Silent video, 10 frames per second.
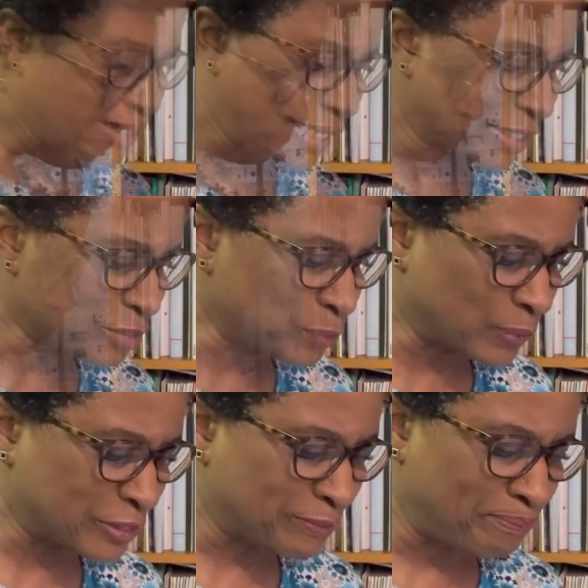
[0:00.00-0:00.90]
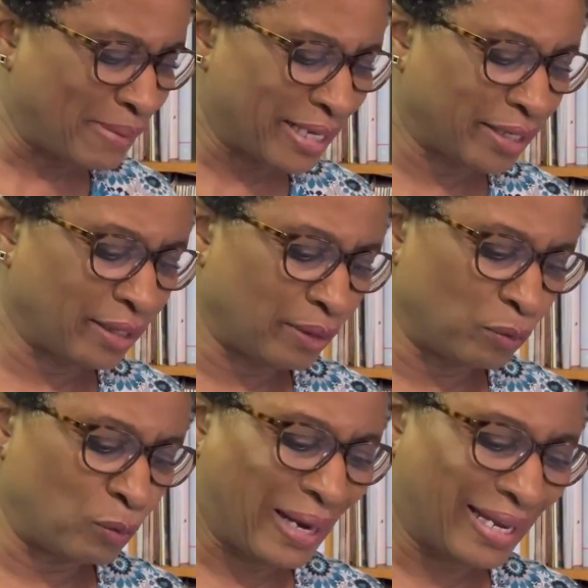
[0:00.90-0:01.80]
Next was Meg
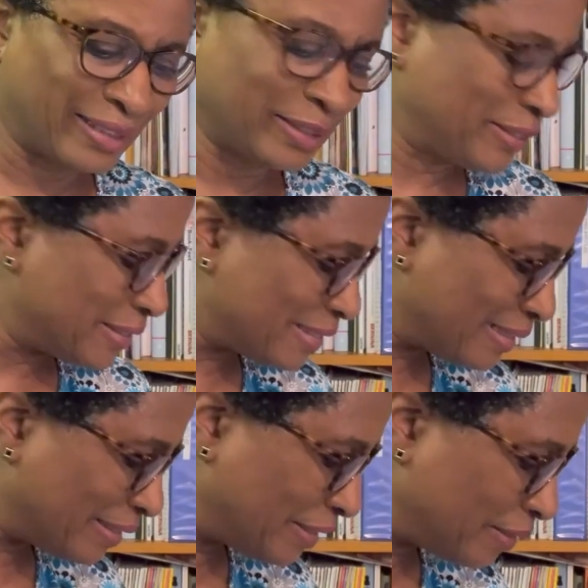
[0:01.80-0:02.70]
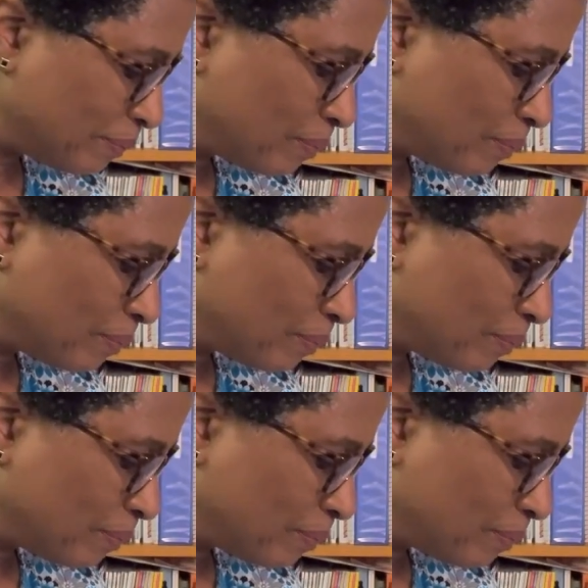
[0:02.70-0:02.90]
Raglan Tee.